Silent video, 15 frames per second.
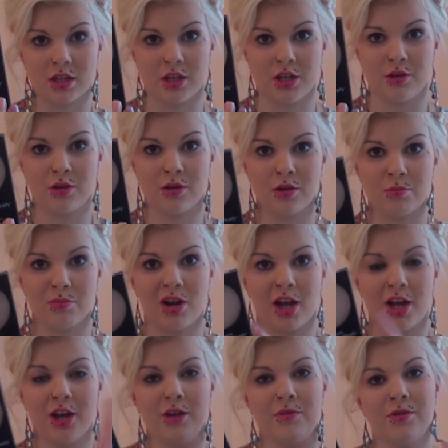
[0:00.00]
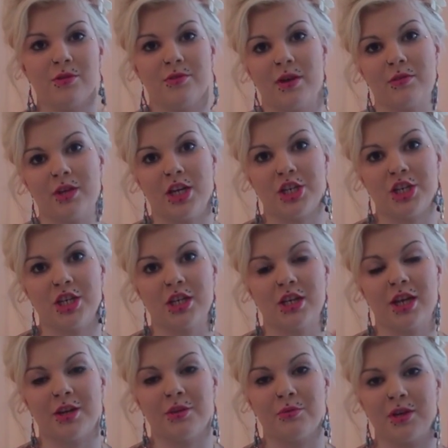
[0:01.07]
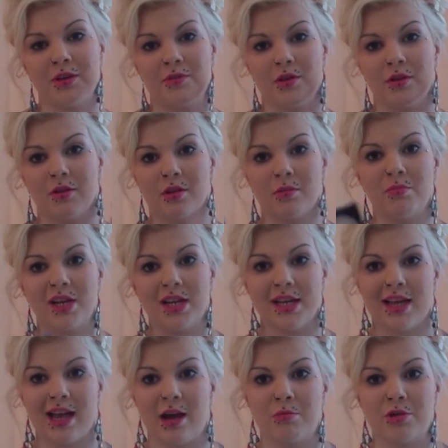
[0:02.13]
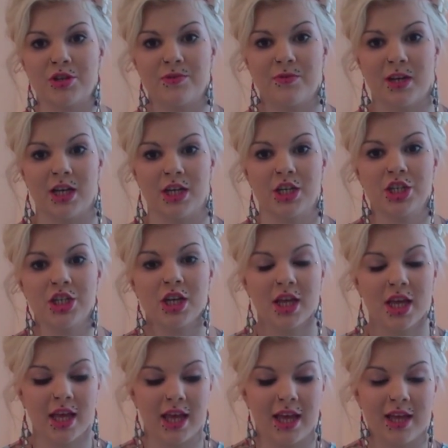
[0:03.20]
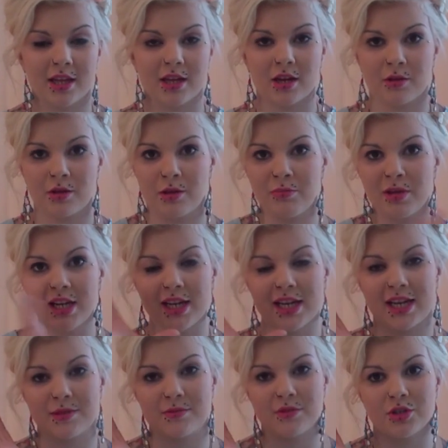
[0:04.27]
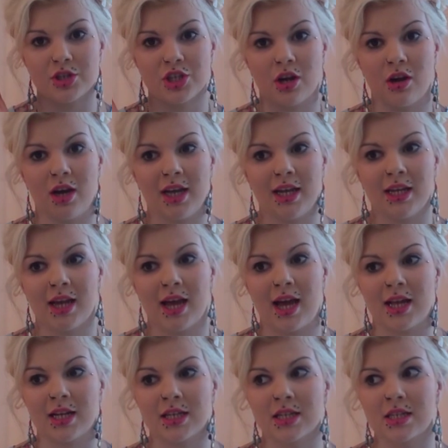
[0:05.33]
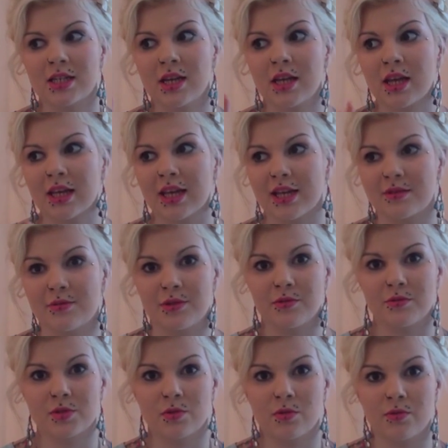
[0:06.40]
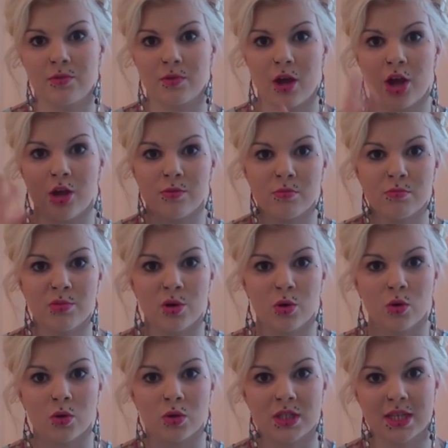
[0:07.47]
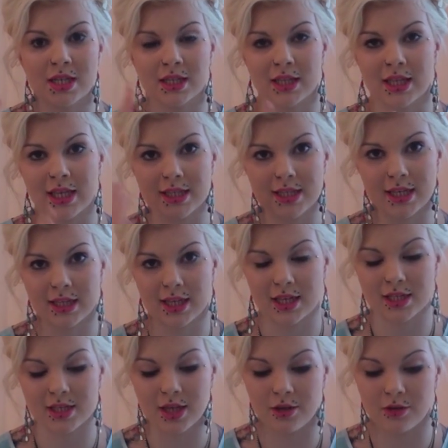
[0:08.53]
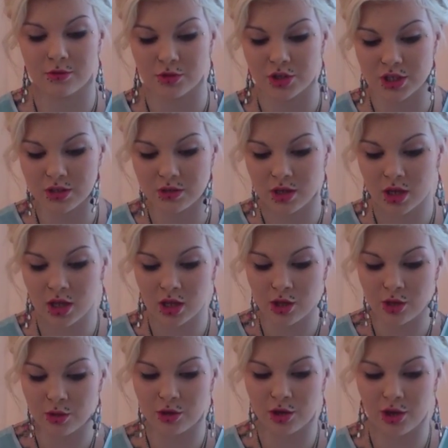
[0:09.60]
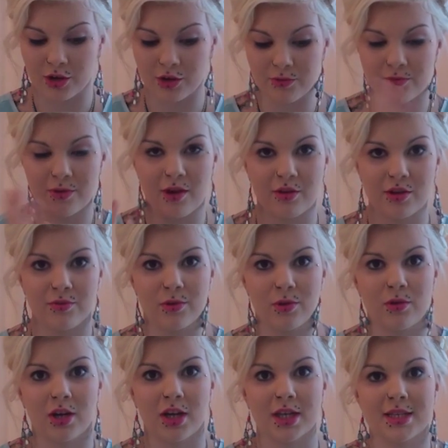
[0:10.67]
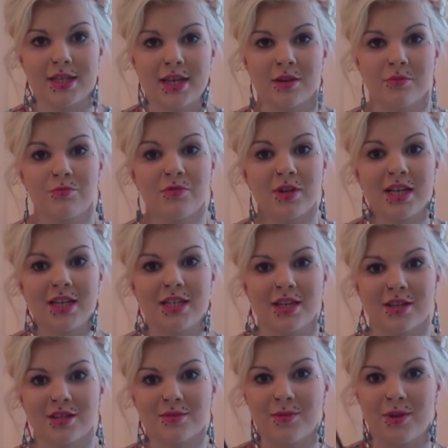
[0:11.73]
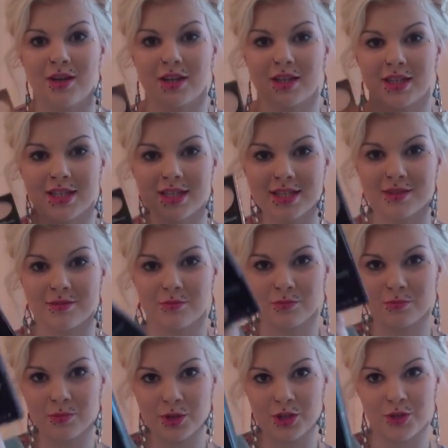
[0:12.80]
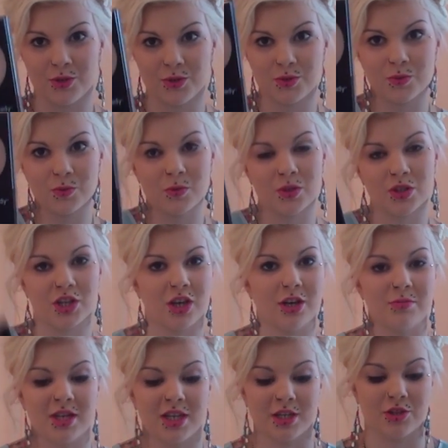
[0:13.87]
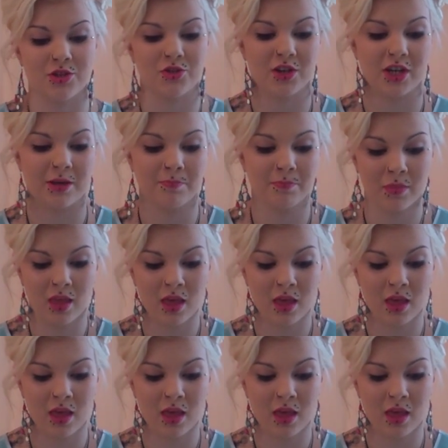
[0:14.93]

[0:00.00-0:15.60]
that you can apply over your foundation and it will give you a completely airbrushed finish. It completely gets rid of shine and gets rid of sort of open pores and things like that. So it will just look very flawless, and it really does work. This is used all the time in industry,